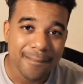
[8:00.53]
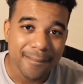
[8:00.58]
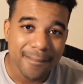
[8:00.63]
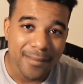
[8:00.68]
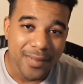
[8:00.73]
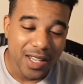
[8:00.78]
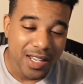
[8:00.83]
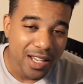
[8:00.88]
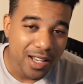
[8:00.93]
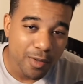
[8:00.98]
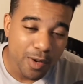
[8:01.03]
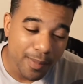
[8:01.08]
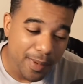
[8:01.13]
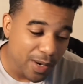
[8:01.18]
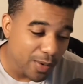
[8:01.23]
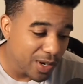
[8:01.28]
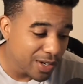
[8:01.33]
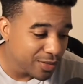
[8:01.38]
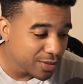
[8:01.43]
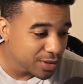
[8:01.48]
yeah, when my
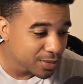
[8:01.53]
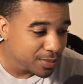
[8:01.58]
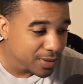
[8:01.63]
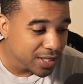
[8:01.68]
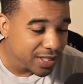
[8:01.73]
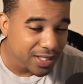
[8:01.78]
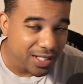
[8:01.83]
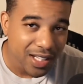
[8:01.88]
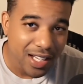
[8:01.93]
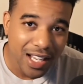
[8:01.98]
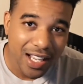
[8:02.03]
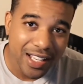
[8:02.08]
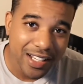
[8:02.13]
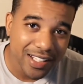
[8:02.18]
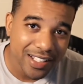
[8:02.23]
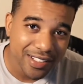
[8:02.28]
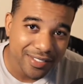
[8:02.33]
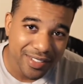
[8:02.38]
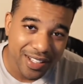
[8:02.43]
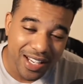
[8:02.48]
wife was pregnant, I
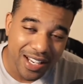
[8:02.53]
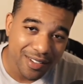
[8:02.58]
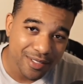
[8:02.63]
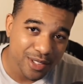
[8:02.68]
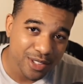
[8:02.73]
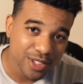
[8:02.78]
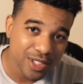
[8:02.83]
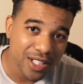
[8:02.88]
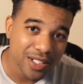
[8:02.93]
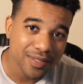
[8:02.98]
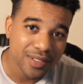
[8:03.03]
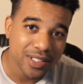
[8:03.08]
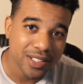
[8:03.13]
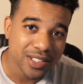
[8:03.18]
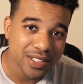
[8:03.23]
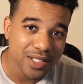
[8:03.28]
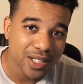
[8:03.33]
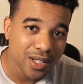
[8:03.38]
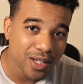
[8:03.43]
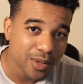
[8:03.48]
didn't even have her drive in
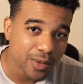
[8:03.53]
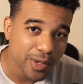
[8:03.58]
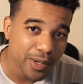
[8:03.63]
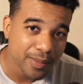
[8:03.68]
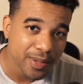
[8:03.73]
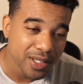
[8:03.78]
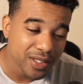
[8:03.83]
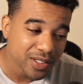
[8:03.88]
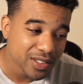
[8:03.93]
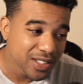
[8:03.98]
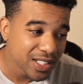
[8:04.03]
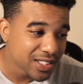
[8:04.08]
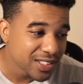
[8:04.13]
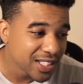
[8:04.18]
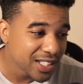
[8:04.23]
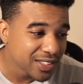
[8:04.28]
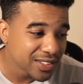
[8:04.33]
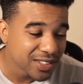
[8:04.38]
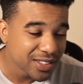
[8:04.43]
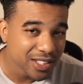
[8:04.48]
this car with me because that's
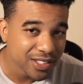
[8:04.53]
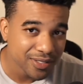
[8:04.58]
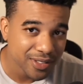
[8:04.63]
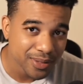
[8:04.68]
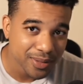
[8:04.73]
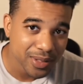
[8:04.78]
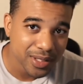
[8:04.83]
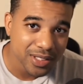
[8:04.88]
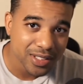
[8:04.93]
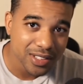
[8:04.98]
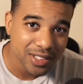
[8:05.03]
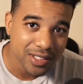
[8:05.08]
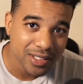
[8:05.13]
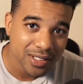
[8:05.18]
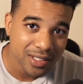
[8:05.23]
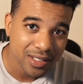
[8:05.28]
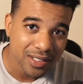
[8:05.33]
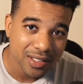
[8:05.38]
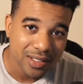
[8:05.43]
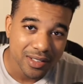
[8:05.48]
how stiff it was.
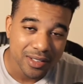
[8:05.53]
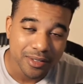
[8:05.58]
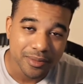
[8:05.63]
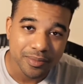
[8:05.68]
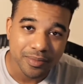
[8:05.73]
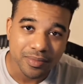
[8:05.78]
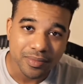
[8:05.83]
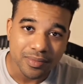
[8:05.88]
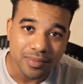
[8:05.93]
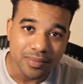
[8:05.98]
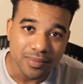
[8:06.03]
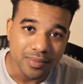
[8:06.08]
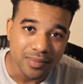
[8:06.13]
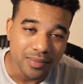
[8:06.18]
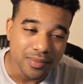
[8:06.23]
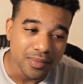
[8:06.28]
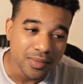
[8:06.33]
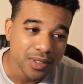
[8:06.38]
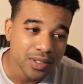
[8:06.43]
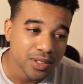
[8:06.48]

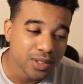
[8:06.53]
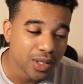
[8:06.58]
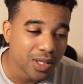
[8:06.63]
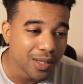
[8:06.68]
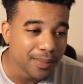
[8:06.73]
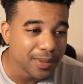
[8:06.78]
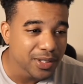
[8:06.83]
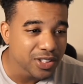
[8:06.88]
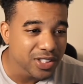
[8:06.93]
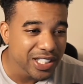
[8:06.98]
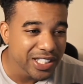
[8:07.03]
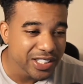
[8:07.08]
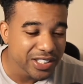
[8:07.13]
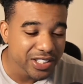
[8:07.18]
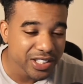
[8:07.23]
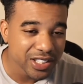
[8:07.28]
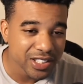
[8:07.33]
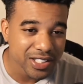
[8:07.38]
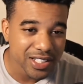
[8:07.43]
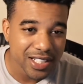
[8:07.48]
So I'm going to try to
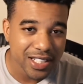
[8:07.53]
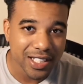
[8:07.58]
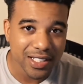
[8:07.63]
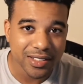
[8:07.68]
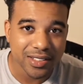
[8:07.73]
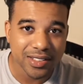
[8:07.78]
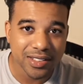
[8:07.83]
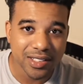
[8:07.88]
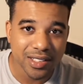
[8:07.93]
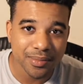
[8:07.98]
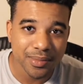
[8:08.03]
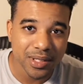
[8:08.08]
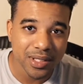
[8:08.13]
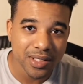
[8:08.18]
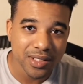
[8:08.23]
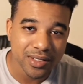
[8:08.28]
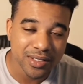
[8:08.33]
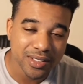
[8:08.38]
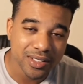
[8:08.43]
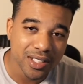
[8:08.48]
change that out to something a
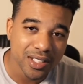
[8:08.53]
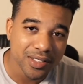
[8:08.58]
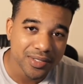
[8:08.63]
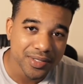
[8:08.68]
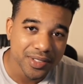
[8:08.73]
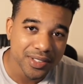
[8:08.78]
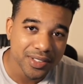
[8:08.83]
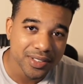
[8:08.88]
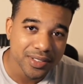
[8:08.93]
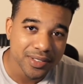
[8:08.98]
little softer.